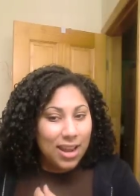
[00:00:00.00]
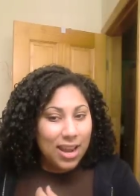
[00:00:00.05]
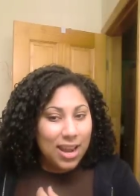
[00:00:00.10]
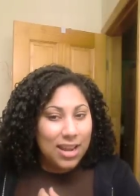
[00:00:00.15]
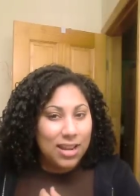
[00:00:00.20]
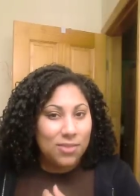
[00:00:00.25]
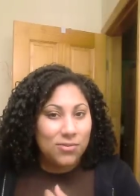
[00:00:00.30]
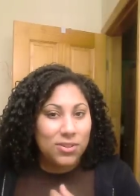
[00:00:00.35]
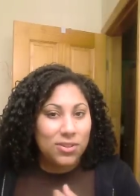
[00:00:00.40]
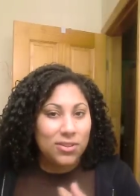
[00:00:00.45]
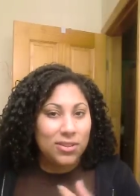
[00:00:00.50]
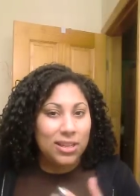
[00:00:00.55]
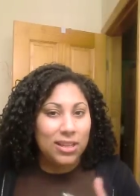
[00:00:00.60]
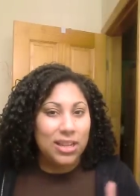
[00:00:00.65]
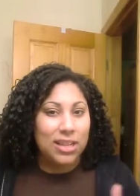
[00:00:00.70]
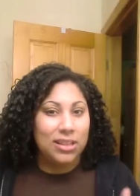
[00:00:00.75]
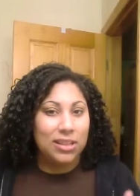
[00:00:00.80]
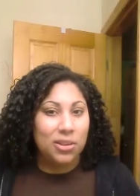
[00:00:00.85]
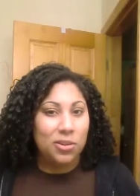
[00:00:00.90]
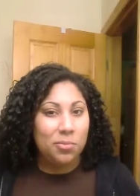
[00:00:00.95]
And it was only
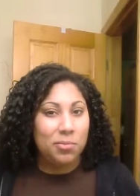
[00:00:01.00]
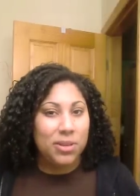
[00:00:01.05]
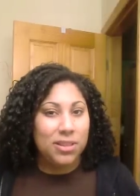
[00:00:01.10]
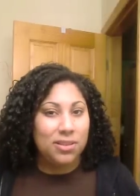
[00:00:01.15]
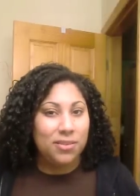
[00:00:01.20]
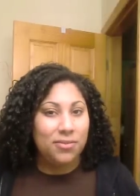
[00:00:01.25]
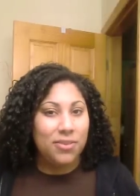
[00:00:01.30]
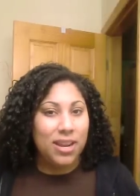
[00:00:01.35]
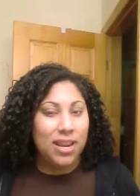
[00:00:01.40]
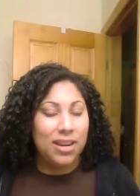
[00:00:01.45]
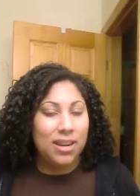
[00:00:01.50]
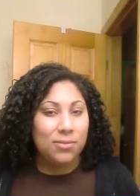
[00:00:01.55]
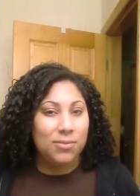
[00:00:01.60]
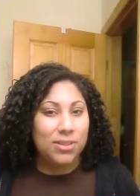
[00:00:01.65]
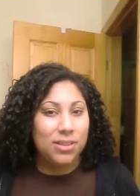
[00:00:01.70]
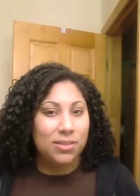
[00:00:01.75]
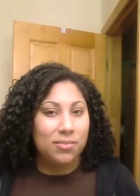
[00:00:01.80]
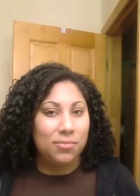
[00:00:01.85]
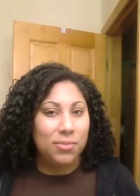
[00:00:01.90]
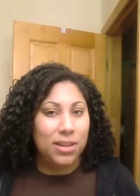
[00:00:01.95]
like little bits of hair that
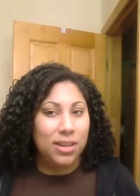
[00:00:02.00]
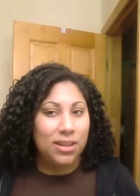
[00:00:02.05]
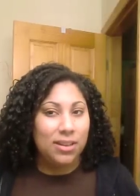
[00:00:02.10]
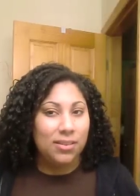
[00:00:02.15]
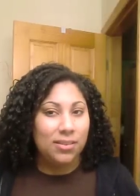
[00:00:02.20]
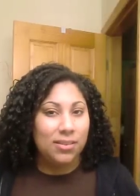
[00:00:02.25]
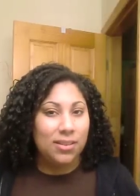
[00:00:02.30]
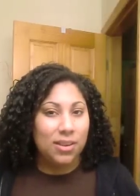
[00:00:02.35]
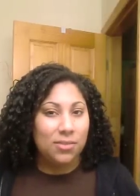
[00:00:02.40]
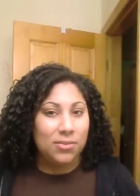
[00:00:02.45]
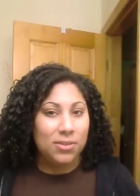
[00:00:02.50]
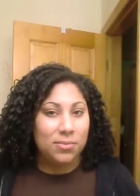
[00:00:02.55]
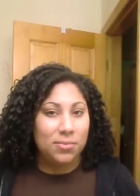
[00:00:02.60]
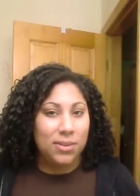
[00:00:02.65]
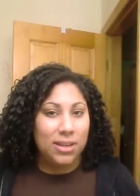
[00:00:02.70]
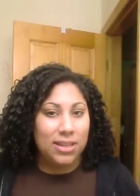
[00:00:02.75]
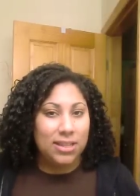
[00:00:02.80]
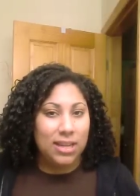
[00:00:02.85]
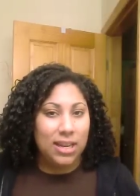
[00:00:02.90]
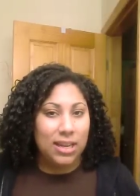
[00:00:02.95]
was being that was
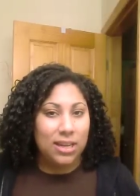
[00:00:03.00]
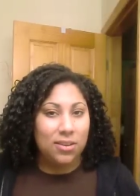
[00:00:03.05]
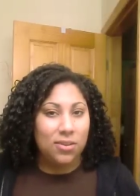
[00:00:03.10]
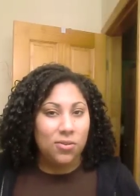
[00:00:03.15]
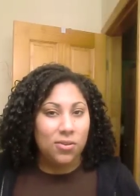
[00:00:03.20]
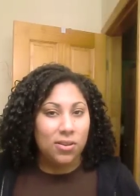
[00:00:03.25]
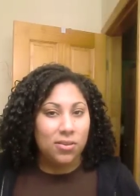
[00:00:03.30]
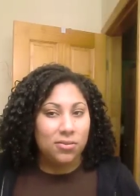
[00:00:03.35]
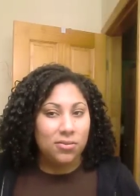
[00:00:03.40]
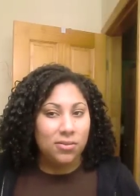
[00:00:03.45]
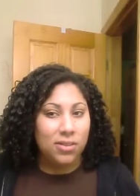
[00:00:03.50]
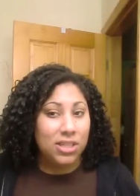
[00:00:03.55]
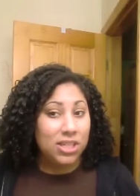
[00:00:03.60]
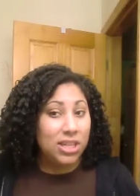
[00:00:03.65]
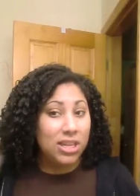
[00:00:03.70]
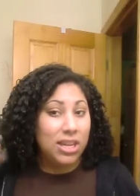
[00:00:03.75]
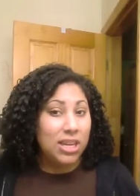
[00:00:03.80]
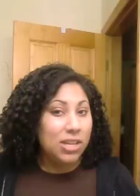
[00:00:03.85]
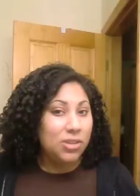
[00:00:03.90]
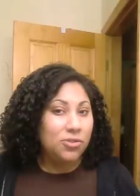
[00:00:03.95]
being taken off.
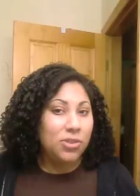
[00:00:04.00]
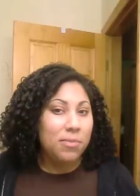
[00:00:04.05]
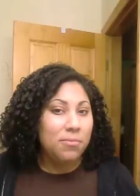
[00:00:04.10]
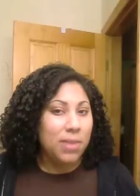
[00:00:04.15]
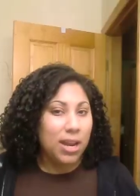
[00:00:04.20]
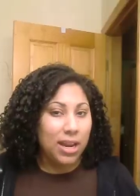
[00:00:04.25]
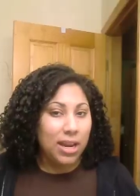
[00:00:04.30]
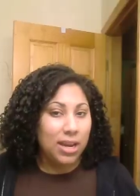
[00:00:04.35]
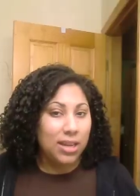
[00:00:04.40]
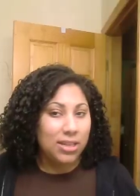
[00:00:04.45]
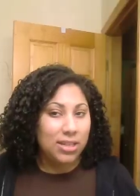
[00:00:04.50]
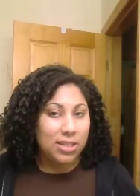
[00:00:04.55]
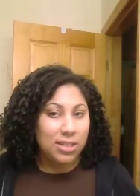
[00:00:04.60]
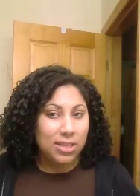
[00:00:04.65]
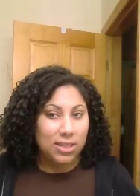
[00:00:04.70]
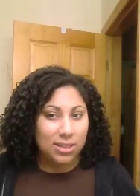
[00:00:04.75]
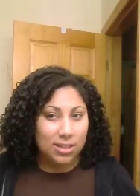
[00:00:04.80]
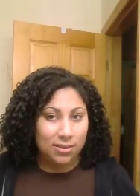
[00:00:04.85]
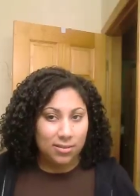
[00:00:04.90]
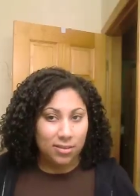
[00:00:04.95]
She didn't trim my hair. She
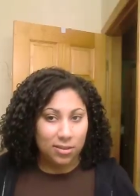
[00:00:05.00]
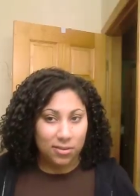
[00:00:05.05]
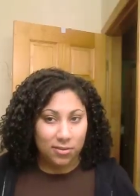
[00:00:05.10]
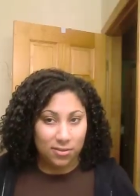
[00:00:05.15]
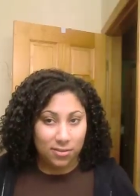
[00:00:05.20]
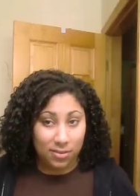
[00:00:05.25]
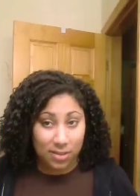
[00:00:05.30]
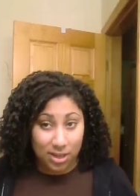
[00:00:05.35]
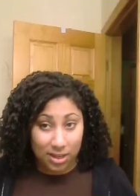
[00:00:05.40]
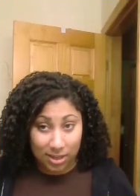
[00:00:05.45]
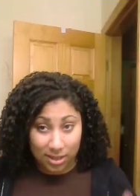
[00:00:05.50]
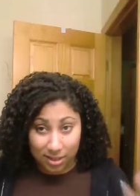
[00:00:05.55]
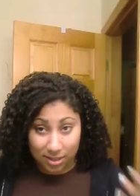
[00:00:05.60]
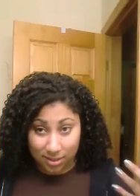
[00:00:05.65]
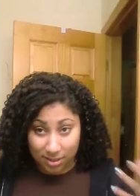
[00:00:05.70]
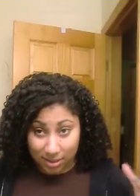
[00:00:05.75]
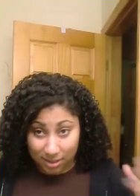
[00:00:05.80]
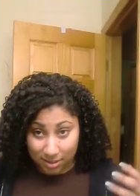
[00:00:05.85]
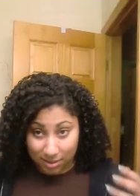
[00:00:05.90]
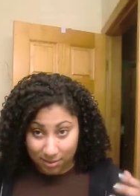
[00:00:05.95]
just, you know, cut it
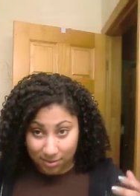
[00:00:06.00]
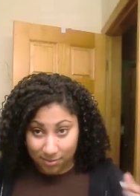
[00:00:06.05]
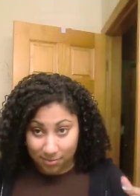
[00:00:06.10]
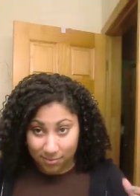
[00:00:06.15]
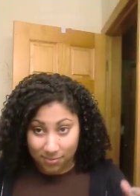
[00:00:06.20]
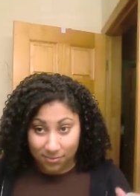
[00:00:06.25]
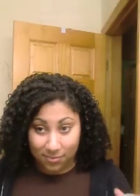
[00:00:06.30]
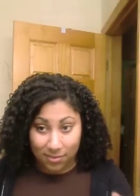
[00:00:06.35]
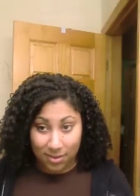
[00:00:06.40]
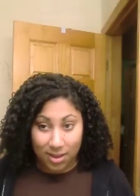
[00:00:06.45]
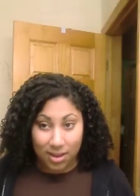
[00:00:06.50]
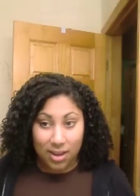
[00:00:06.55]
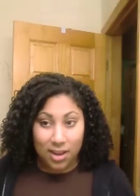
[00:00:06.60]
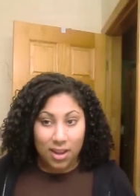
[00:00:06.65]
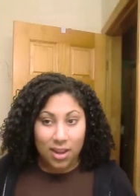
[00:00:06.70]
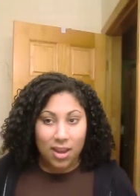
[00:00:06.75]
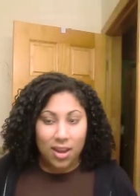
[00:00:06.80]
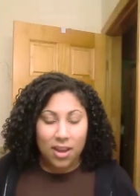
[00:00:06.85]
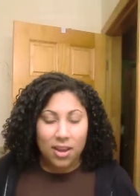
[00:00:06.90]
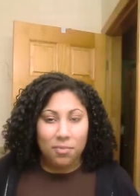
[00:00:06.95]
into
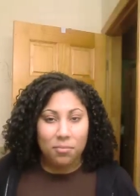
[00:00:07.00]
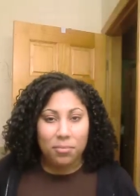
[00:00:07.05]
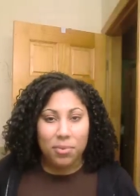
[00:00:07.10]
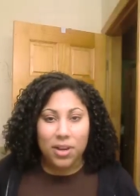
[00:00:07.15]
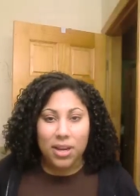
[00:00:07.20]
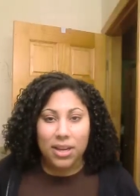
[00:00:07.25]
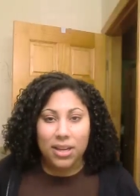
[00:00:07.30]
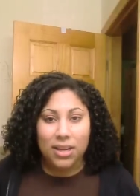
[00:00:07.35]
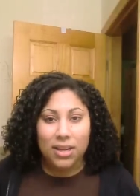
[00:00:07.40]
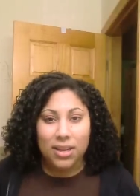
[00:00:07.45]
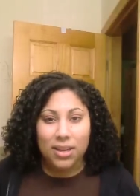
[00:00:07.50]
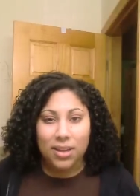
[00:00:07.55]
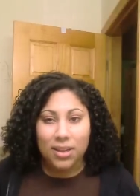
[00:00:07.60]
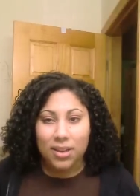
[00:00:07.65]
but